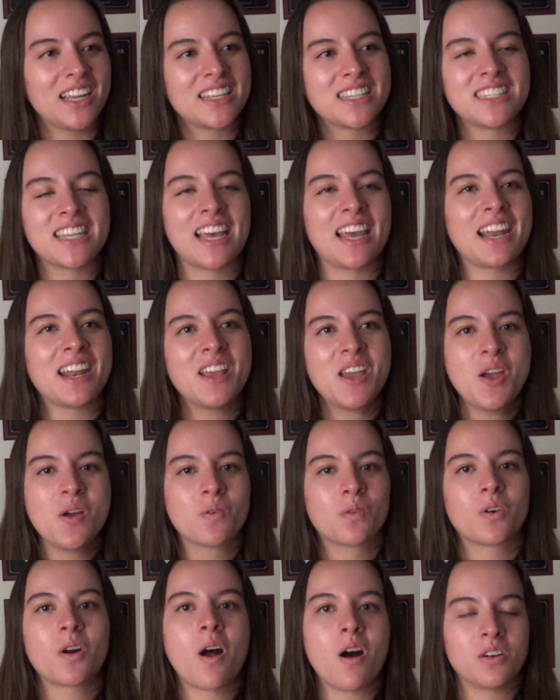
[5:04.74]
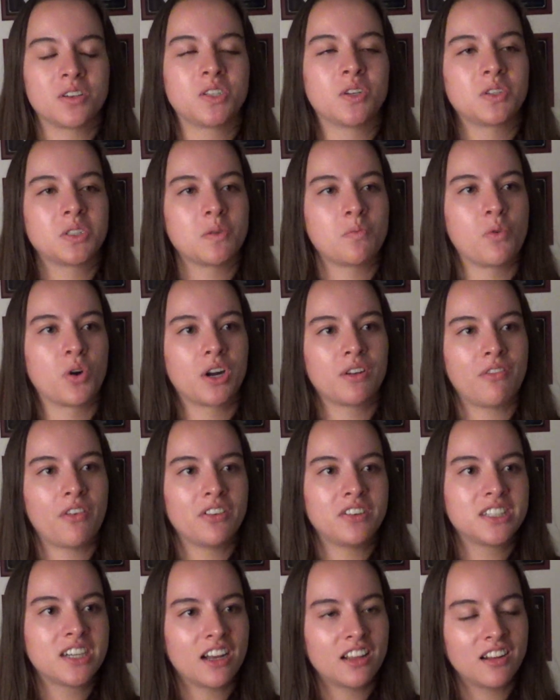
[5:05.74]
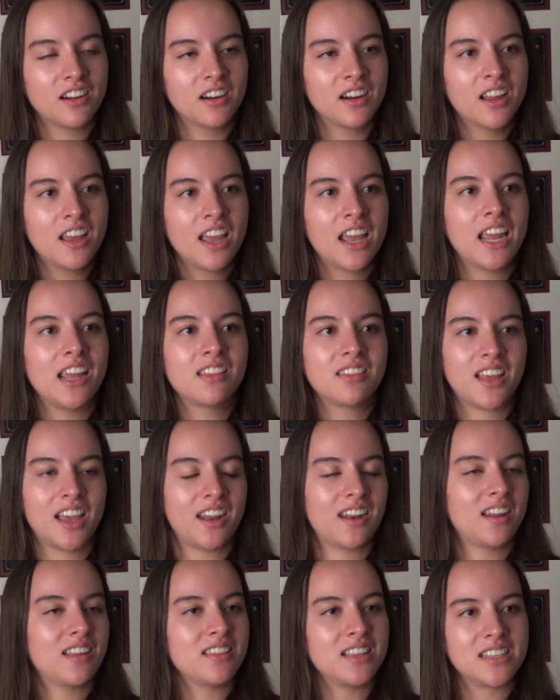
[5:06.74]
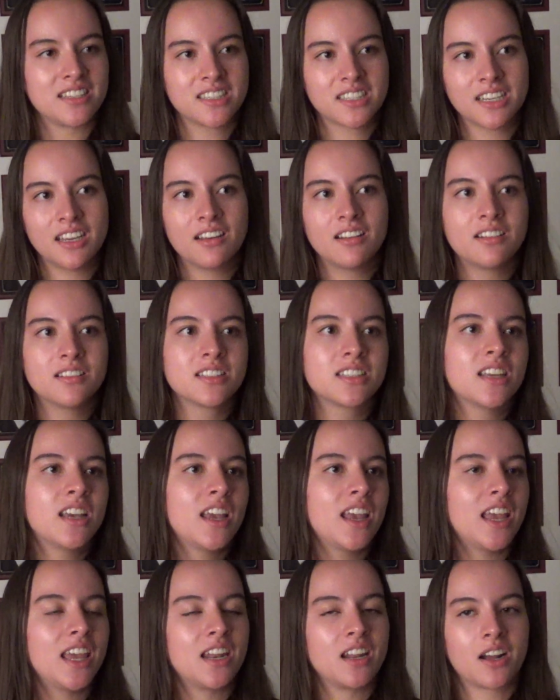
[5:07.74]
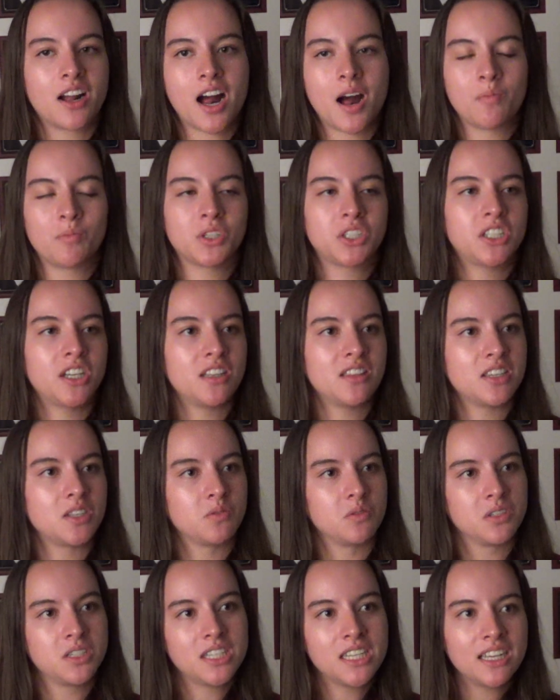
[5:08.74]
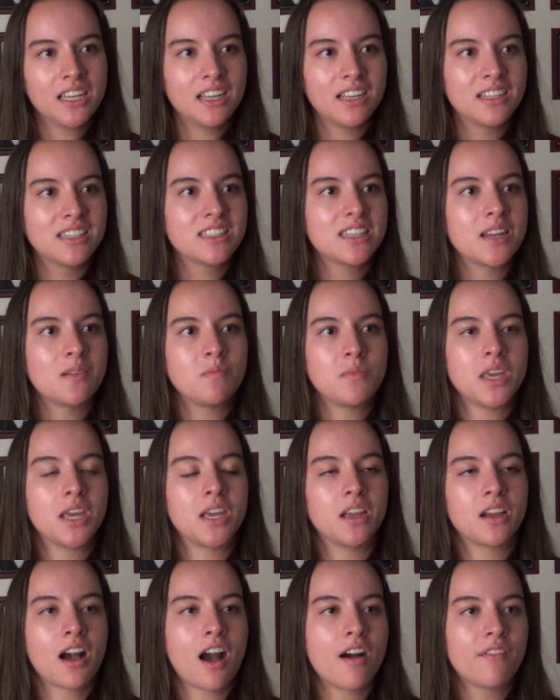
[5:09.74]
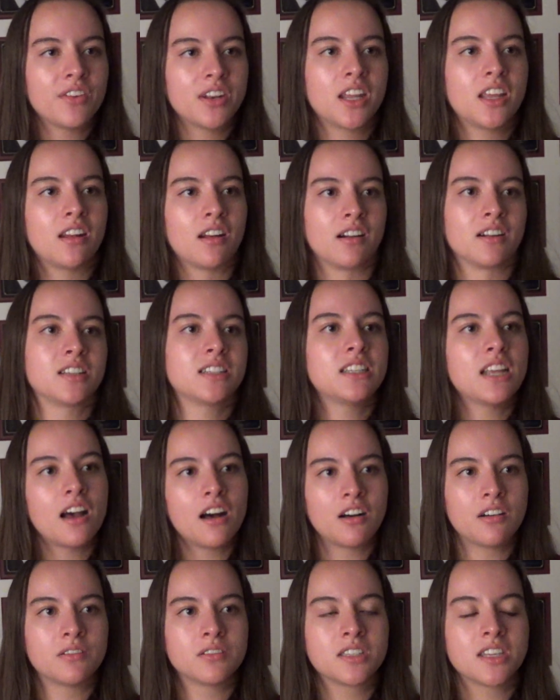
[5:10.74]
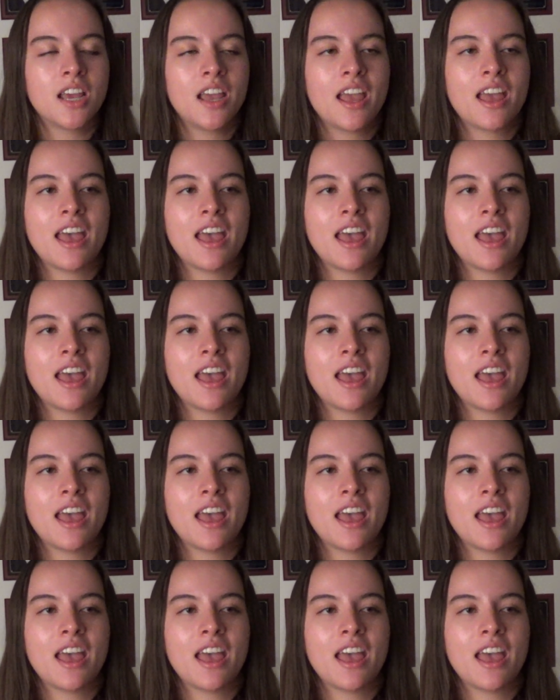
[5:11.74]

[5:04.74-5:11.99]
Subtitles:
is that we're all so supportive of each other in landing these skills, in accomplishing these routines, in being confident in ourselves.